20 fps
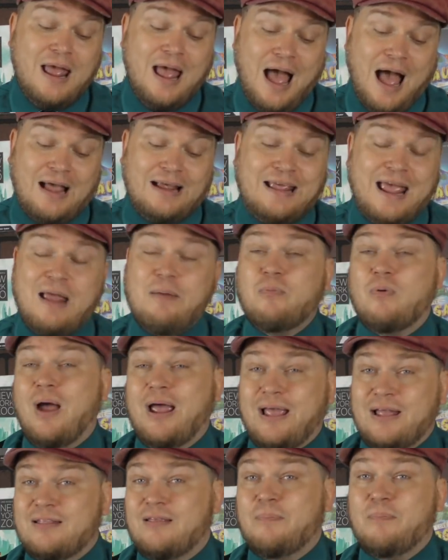A game where I
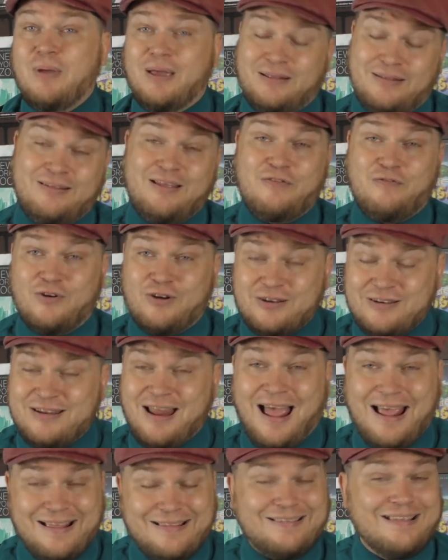get to pick different
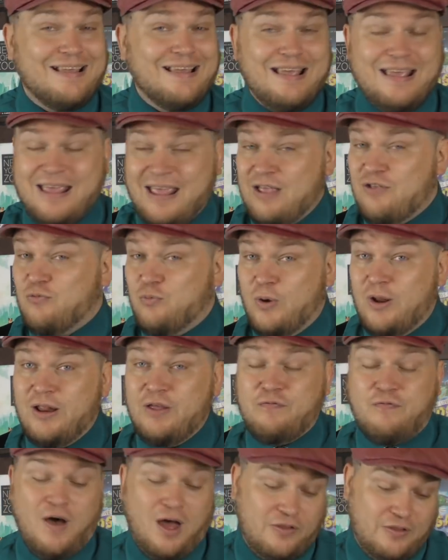dice is really
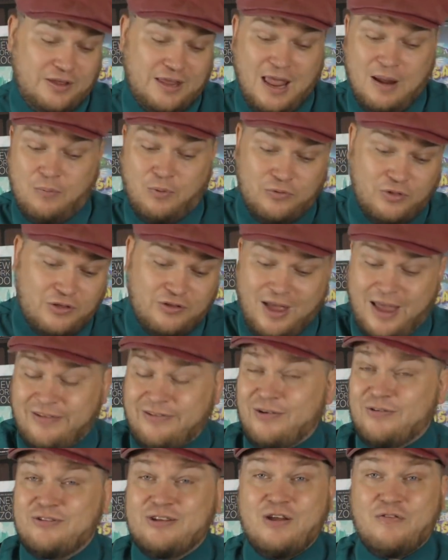fun. The game where the dice
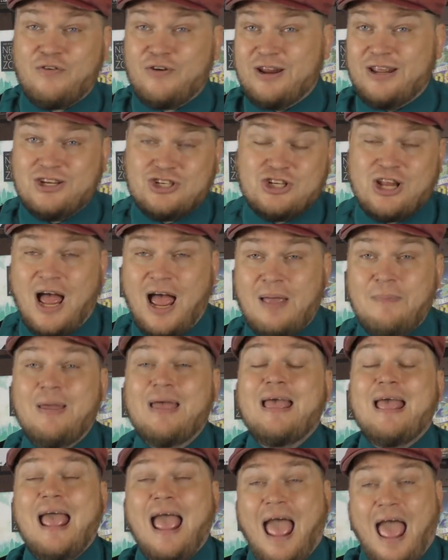are different each time,
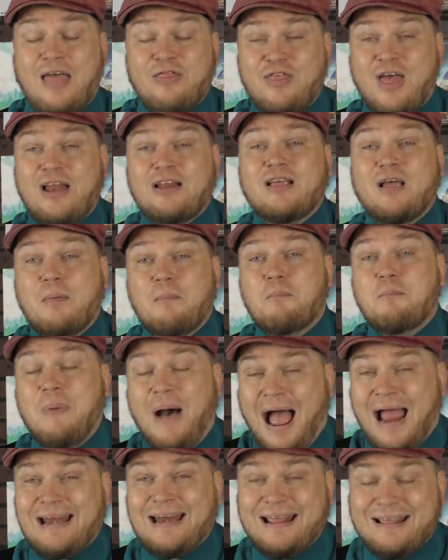and then
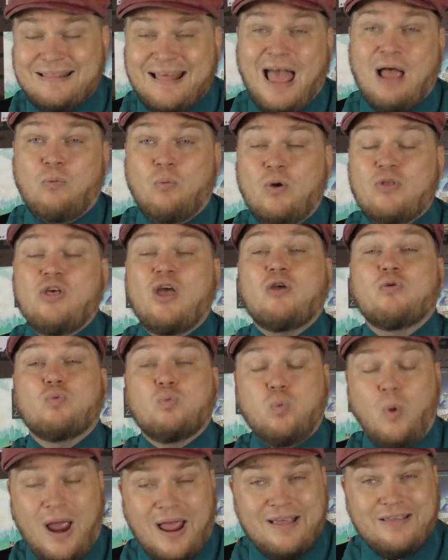combining that with a
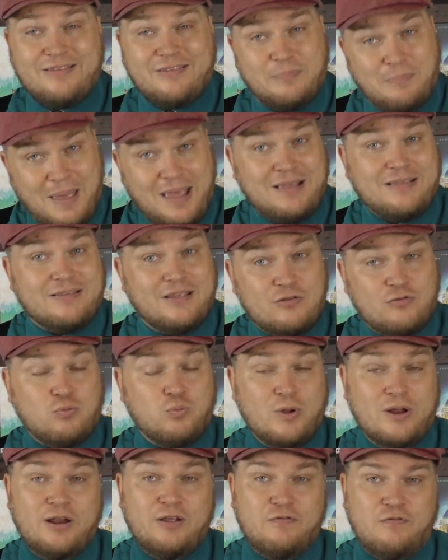race makes this
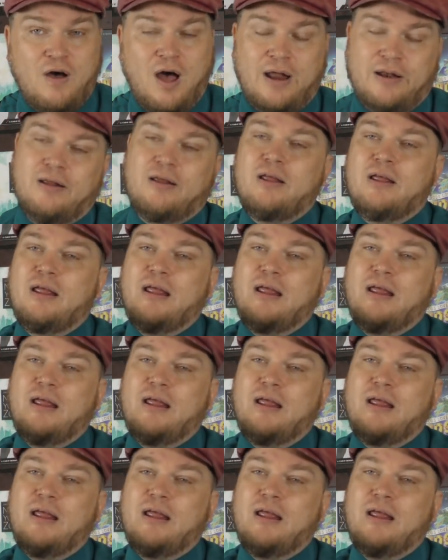really fun.